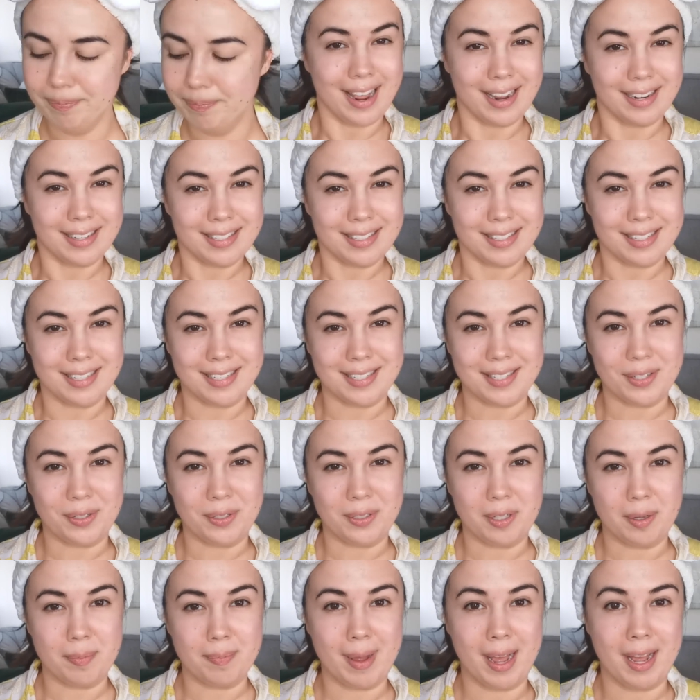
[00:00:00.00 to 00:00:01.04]
Next is
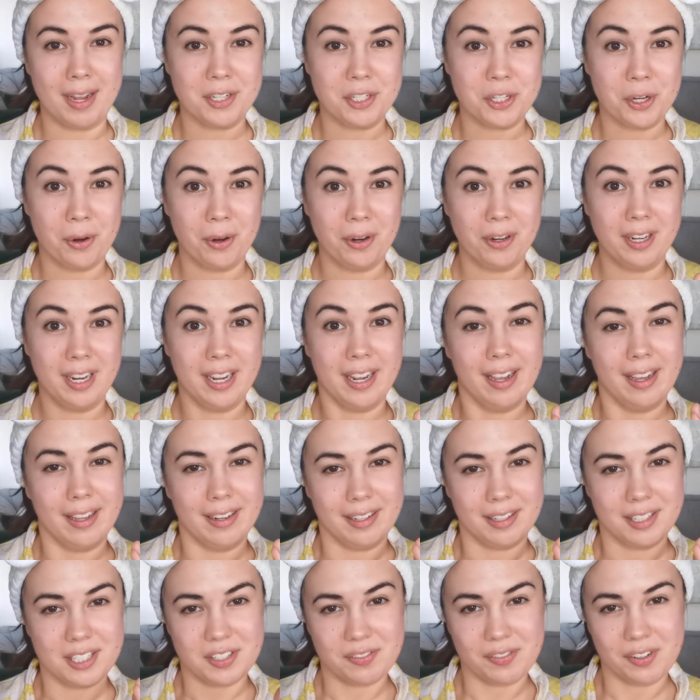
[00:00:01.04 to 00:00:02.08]
all about toning
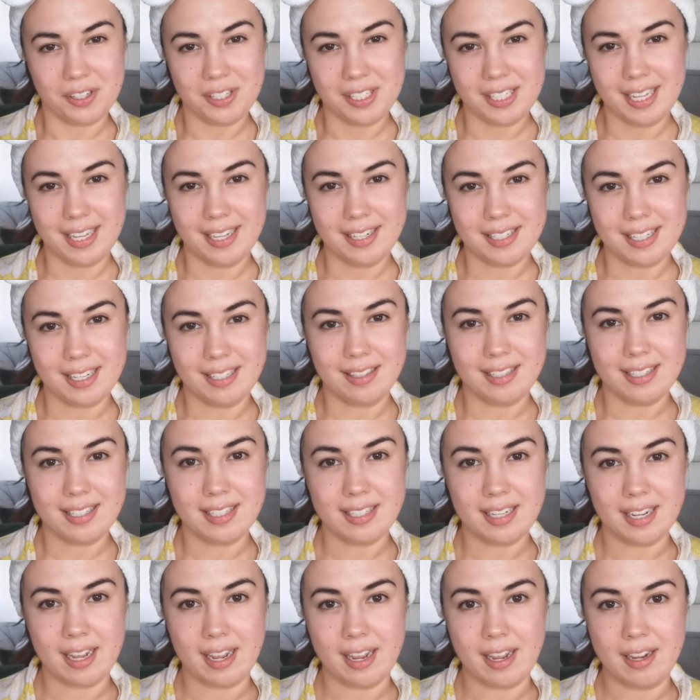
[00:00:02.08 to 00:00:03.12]
and exfoliating the
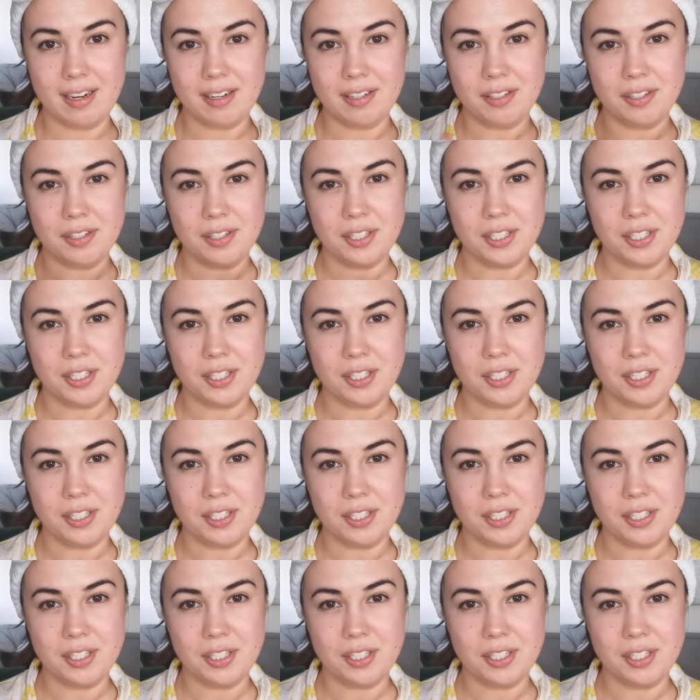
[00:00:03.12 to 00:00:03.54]
skin.